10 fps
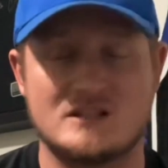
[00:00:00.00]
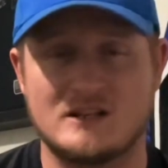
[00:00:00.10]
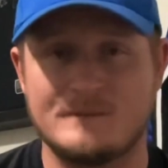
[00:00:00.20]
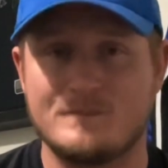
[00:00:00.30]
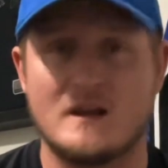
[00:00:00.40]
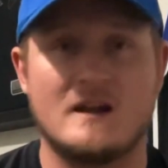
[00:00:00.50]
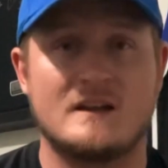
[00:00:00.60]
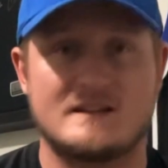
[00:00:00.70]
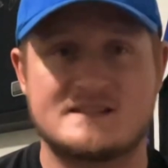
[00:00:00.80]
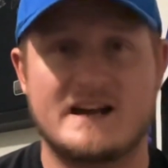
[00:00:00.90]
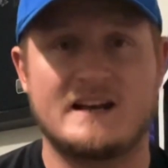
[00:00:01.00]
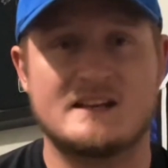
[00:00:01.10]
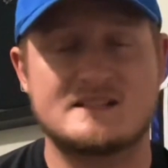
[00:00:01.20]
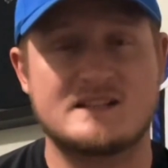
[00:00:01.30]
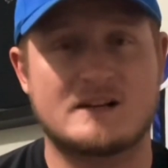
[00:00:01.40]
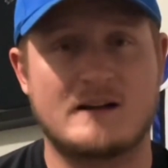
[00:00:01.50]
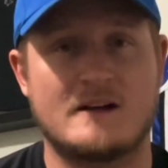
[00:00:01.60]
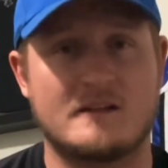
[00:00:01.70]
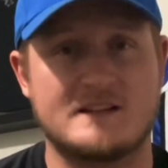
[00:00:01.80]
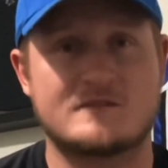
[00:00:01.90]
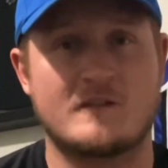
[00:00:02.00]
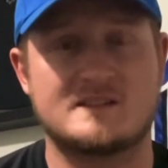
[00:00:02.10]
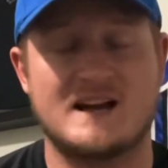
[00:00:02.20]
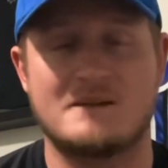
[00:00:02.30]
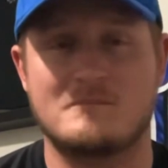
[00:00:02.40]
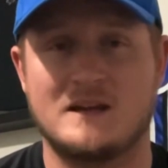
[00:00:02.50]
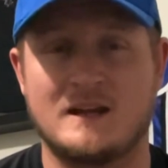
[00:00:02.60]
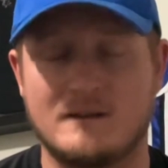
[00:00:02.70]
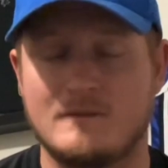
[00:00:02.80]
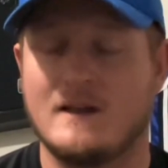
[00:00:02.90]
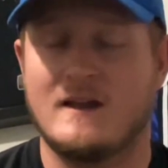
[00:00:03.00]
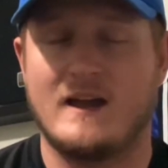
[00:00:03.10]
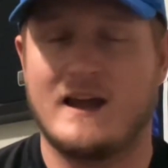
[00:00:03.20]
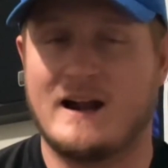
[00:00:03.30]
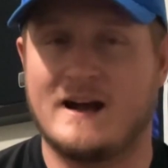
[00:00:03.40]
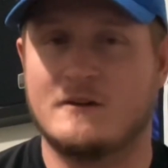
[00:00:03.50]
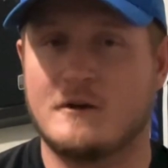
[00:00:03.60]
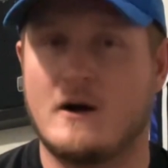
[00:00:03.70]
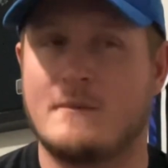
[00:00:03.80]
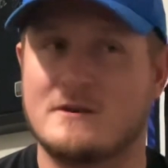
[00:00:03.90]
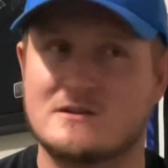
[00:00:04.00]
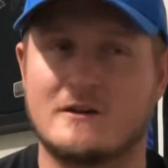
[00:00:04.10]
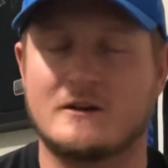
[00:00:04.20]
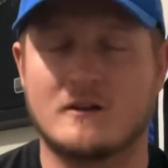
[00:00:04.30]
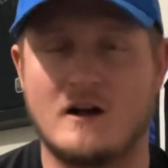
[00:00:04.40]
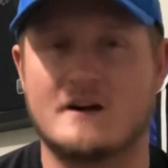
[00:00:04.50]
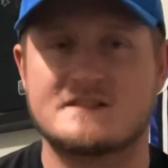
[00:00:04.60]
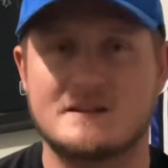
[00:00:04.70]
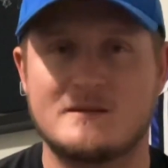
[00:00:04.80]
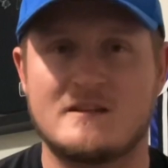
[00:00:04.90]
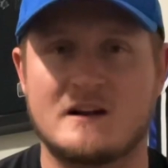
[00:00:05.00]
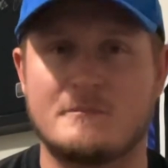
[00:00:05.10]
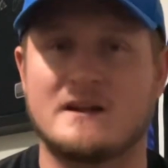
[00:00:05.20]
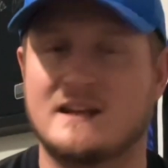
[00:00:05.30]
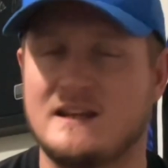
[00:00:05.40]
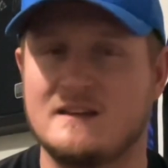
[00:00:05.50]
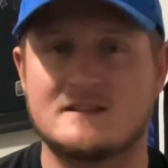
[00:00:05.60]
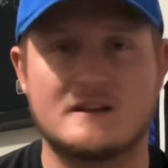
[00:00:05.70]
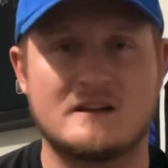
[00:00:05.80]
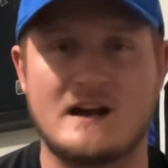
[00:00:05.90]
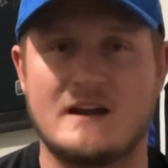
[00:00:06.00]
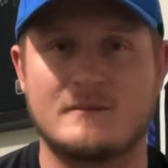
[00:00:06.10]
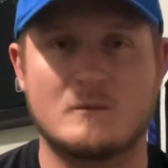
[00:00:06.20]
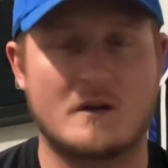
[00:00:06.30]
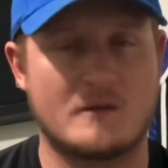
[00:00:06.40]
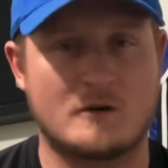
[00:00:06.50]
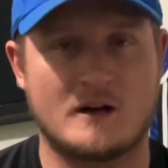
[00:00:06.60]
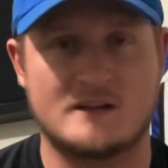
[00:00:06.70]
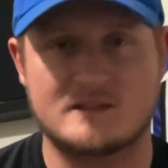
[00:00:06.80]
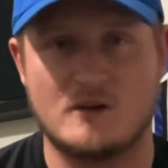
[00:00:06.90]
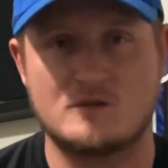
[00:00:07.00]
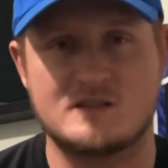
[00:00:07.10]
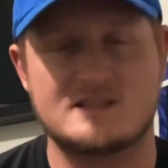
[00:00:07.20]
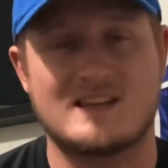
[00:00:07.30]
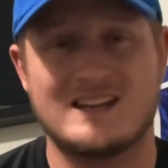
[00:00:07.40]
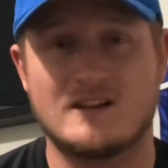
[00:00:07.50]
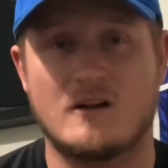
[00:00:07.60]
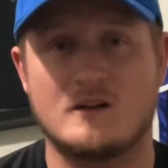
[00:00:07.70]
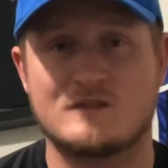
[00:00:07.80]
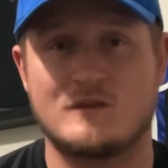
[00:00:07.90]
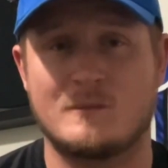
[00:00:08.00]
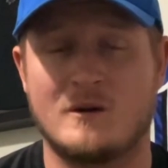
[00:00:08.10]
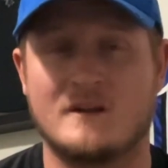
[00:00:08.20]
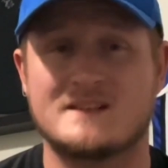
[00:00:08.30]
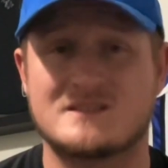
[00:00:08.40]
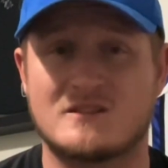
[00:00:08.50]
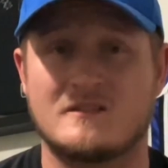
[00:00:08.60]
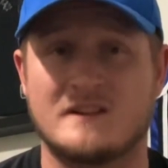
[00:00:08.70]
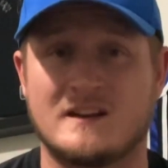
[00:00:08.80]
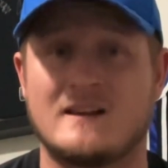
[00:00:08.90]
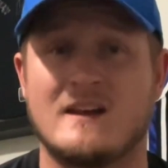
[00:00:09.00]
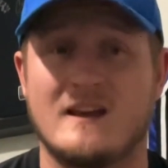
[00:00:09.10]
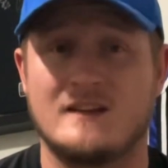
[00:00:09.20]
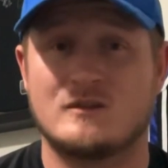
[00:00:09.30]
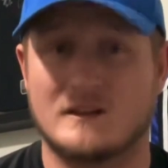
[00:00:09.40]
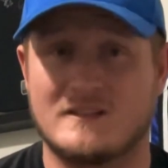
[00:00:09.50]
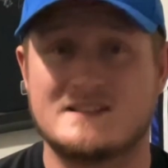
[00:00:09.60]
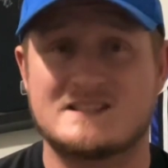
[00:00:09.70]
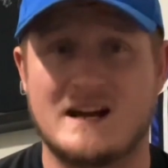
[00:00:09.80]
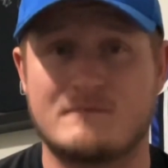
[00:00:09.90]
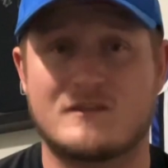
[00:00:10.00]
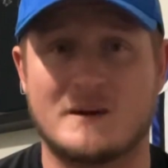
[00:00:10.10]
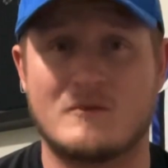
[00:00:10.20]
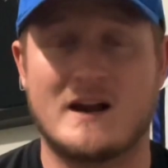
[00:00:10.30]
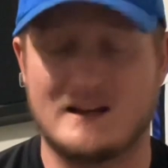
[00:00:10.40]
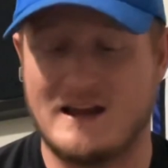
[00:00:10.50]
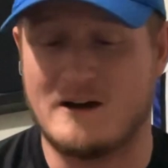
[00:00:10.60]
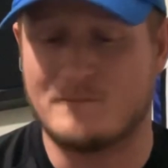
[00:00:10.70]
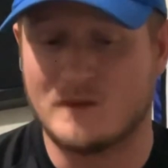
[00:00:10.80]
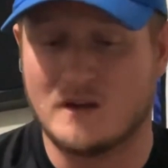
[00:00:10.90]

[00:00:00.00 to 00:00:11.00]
year, decided to stick around at least for the time being. And I don't know how much longer he'll honestly be there, but he is undeniably one of the greatest coaches in college football and certainly during this time frame right now.